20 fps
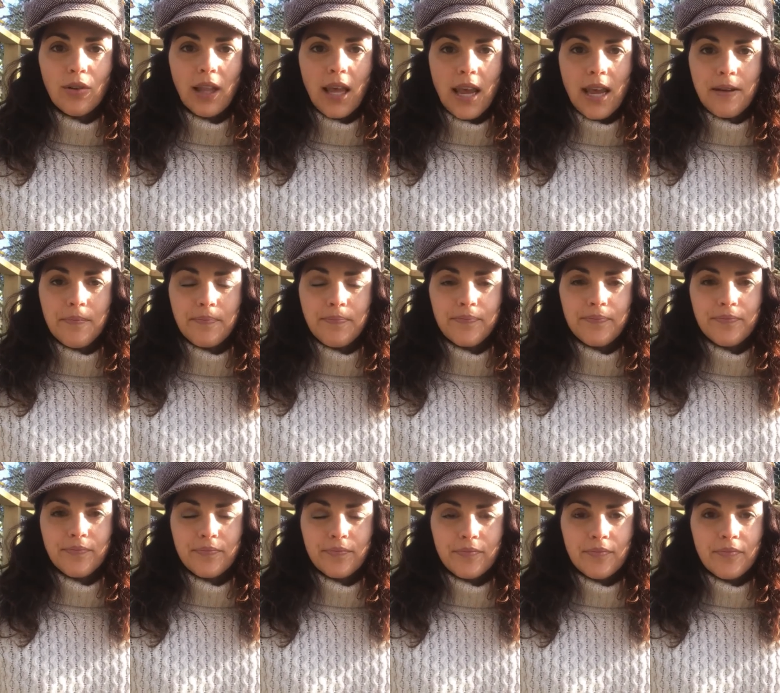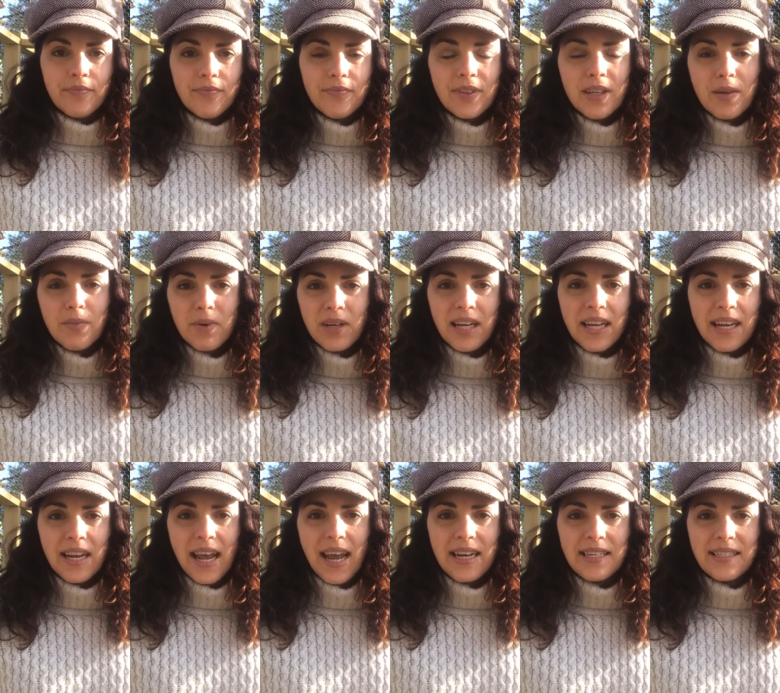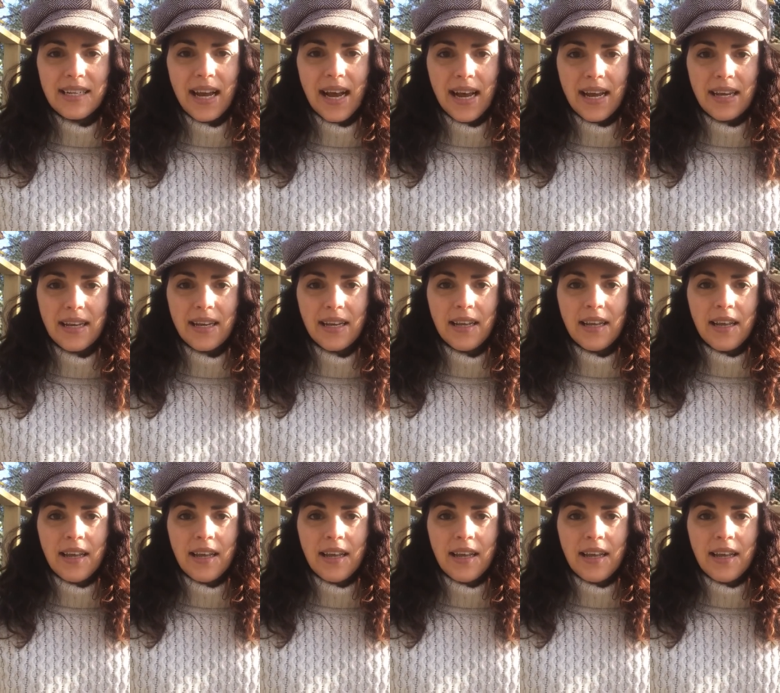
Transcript: late, but it had died.